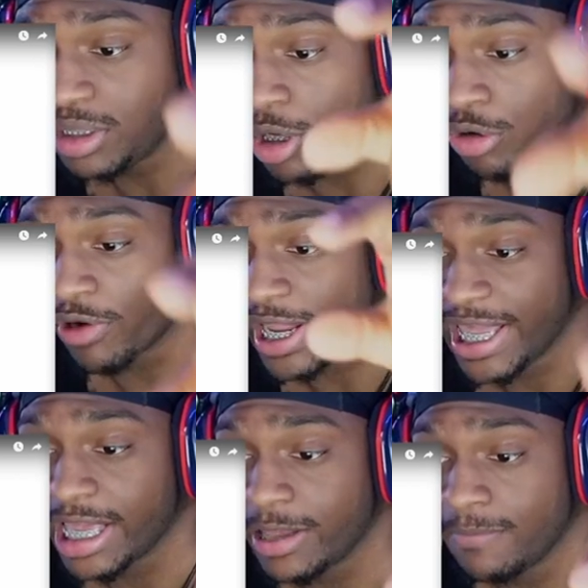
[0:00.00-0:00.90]
the
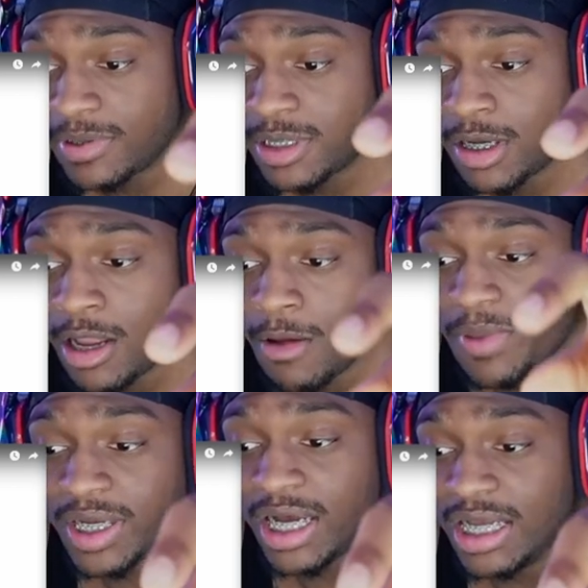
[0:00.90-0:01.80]
Grahams
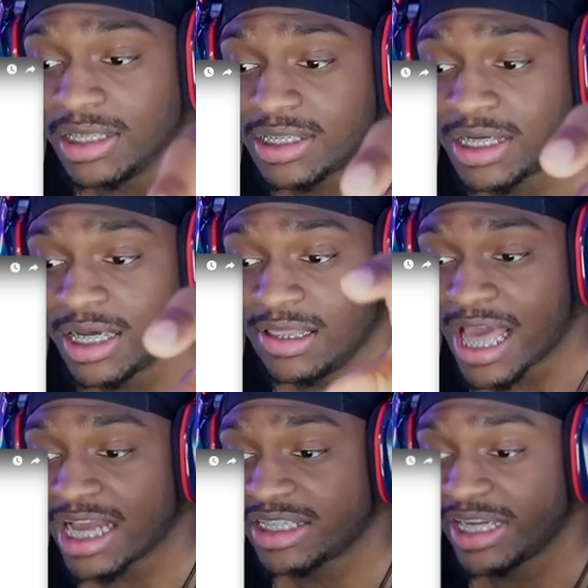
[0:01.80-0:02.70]
because
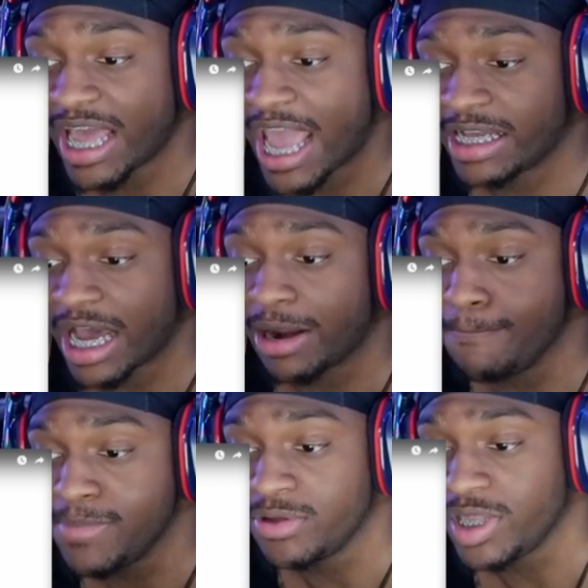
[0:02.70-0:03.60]
that shit had got a
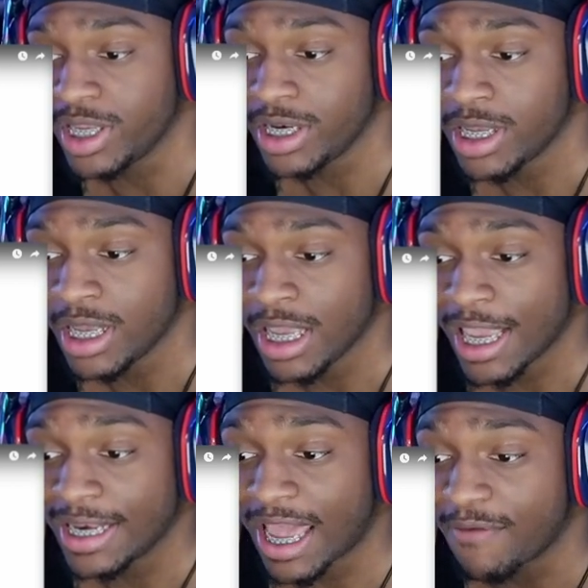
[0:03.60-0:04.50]
million
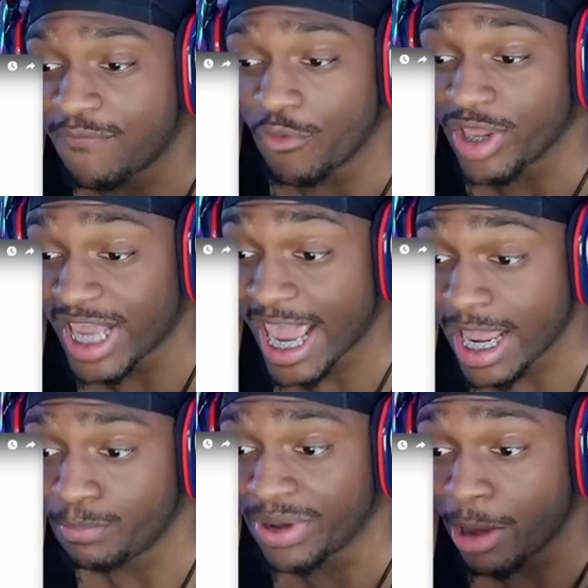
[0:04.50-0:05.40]
in like 48,
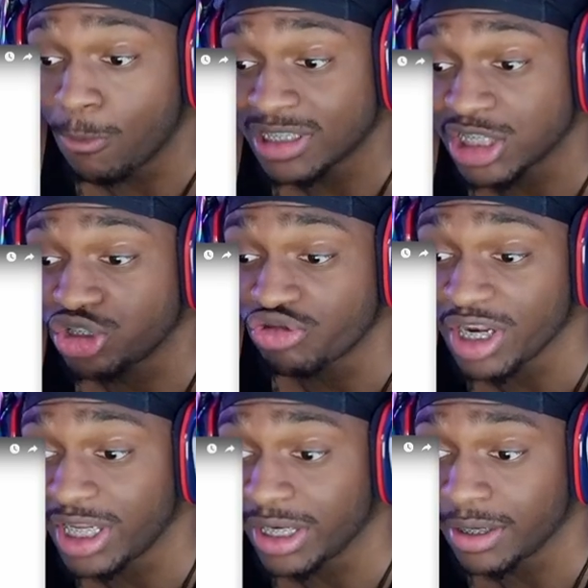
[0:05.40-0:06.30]
but it wasn't
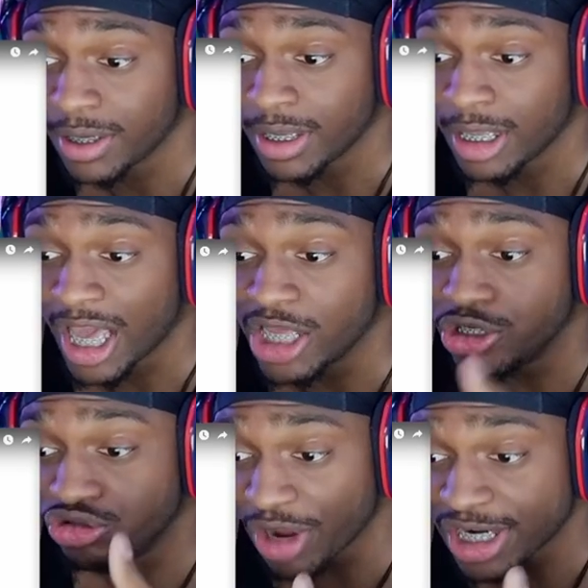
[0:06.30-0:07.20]
trending. And
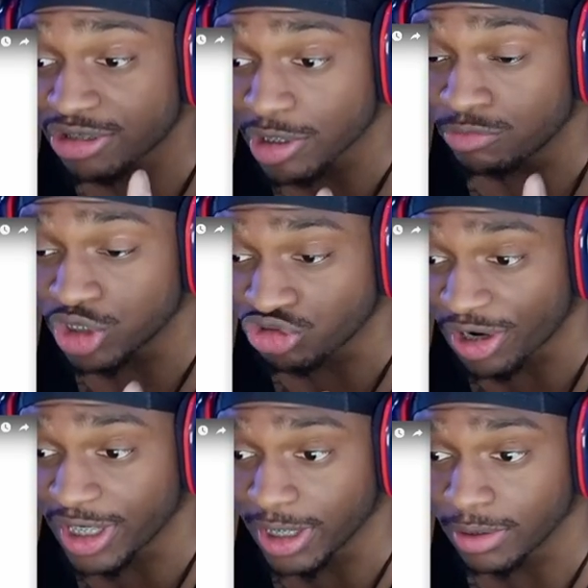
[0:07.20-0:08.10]
Drake shit was
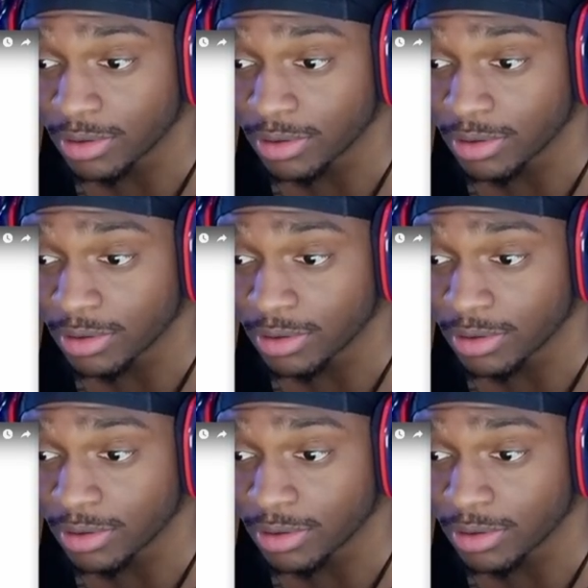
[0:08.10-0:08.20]
trending.